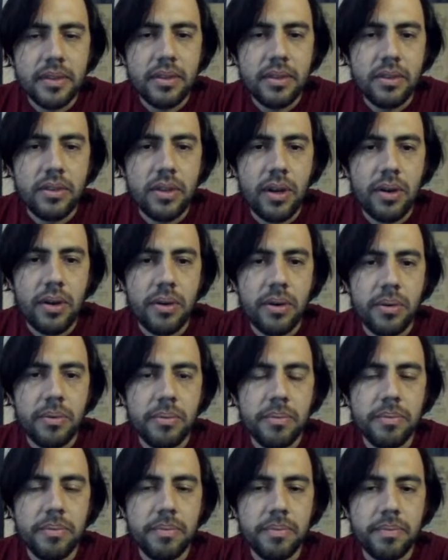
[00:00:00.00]
So
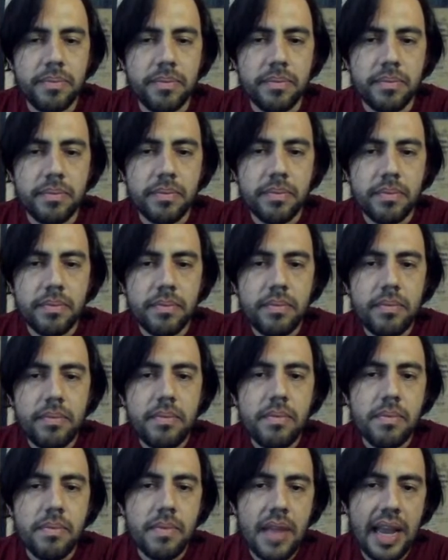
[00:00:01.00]

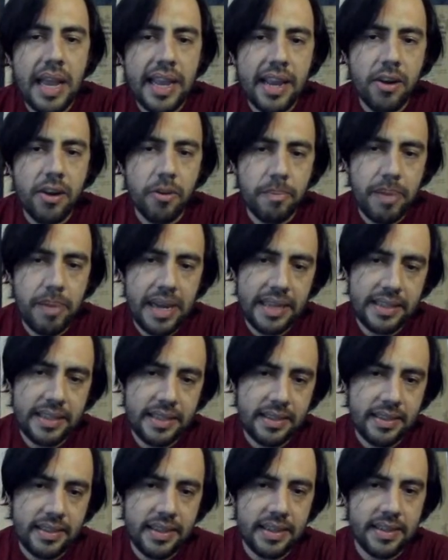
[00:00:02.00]
I cannot play
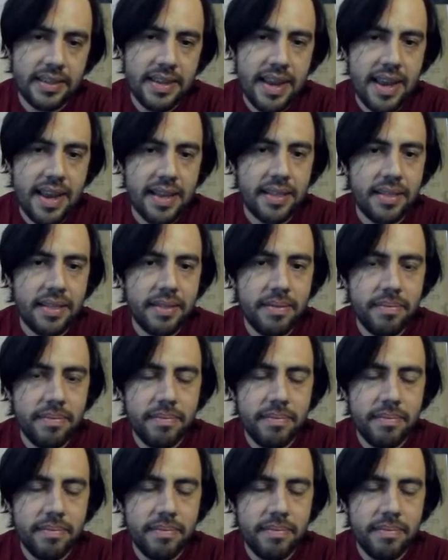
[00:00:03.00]
c6 yet.